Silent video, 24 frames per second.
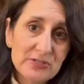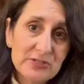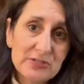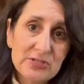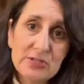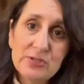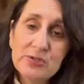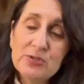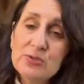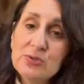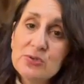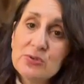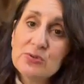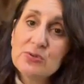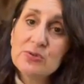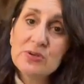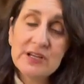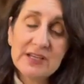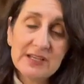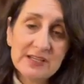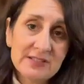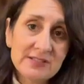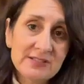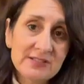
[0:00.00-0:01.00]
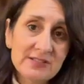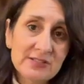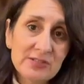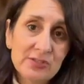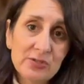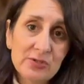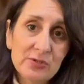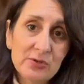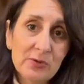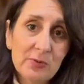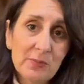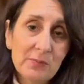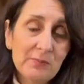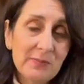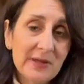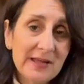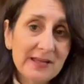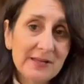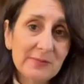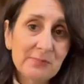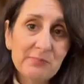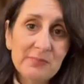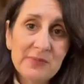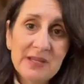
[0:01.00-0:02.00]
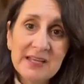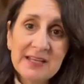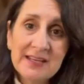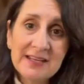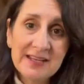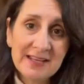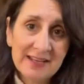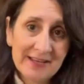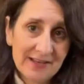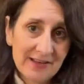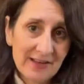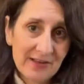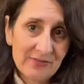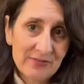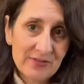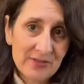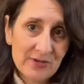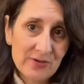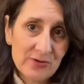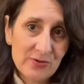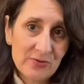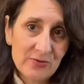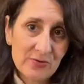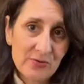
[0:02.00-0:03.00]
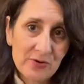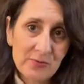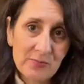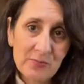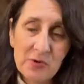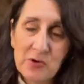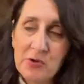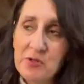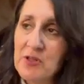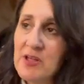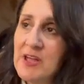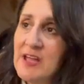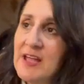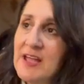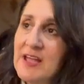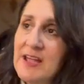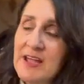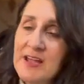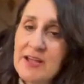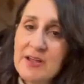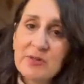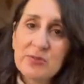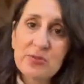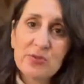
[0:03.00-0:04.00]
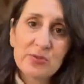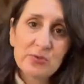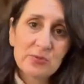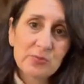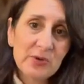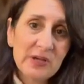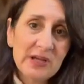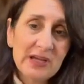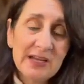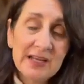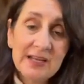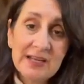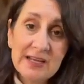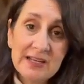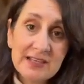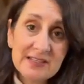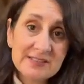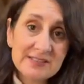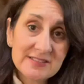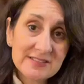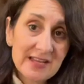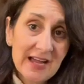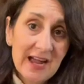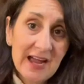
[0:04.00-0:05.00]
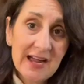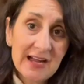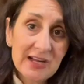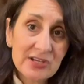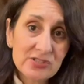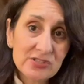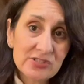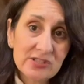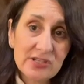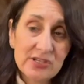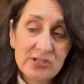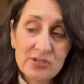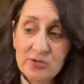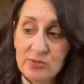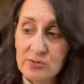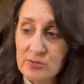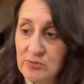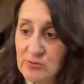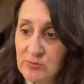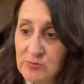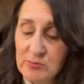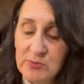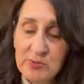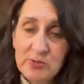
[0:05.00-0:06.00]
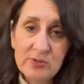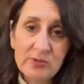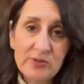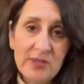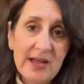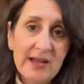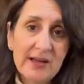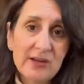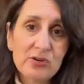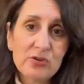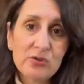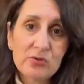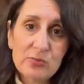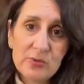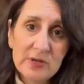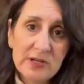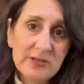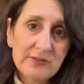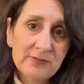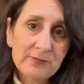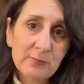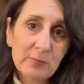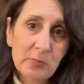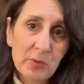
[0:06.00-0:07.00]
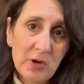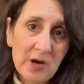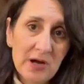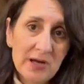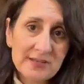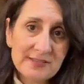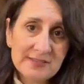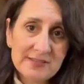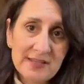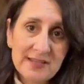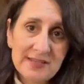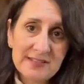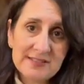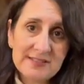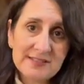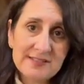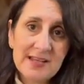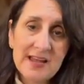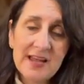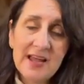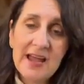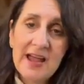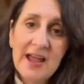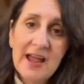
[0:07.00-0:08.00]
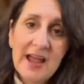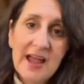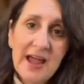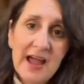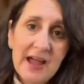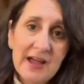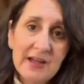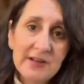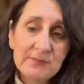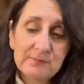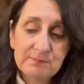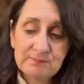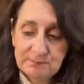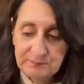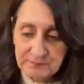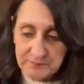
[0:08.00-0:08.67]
2 is to make meaning of the new normal. 3 is to actually go through that grief process. And